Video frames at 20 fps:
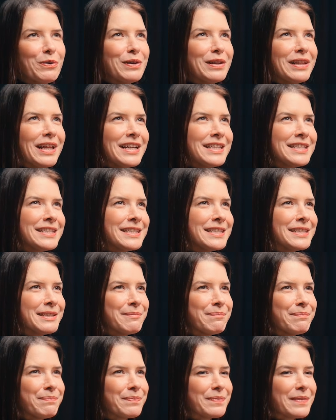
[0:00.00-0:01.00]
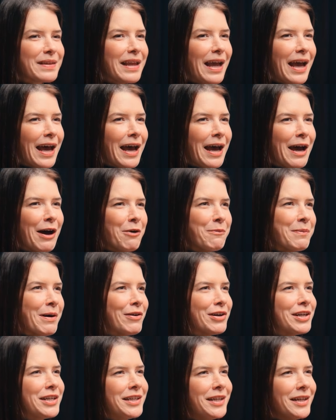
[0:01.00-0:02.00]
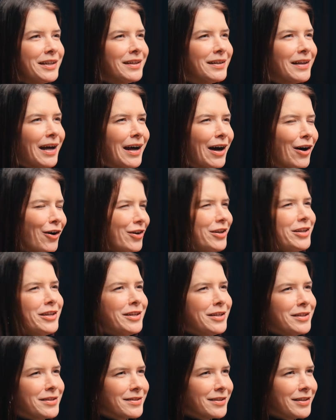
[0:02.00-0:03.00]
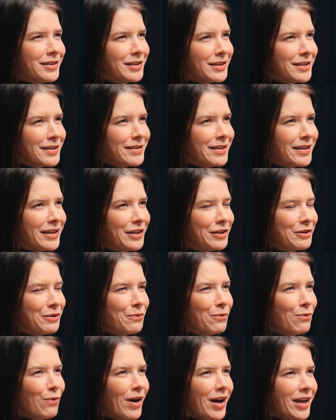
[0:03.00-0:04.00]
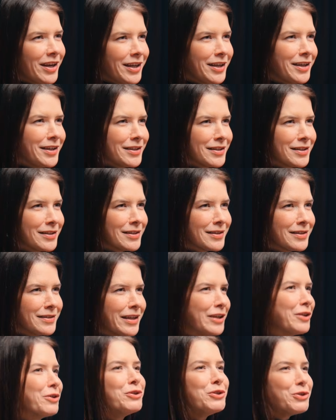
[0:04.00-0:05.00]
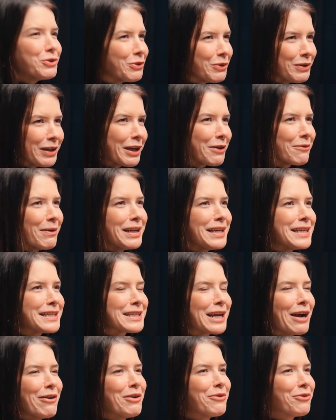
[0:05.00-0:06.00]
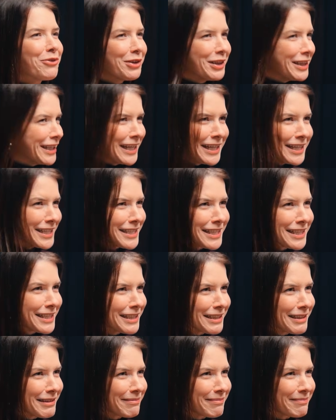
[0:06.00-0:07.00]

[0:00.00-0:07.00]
let's help our audience understand what is that you do. Like, what is Carrefour Links?